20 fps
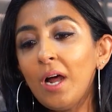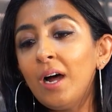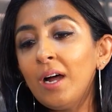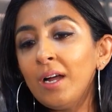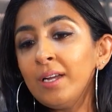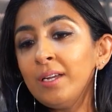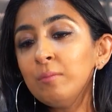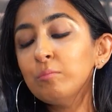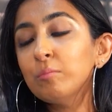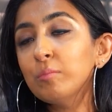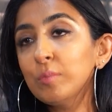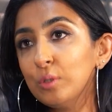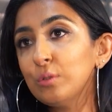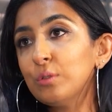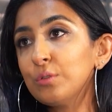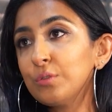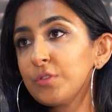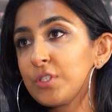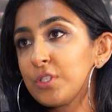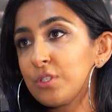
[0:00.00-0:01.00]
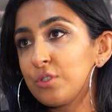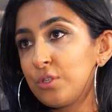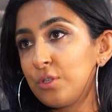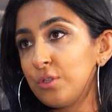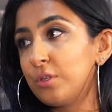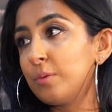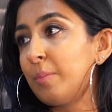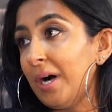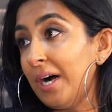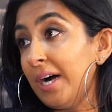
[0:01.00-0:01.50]
I moved to
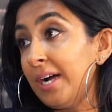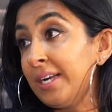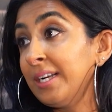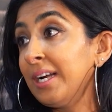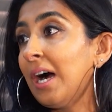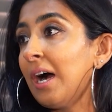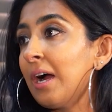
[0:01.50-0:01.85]
Dubai,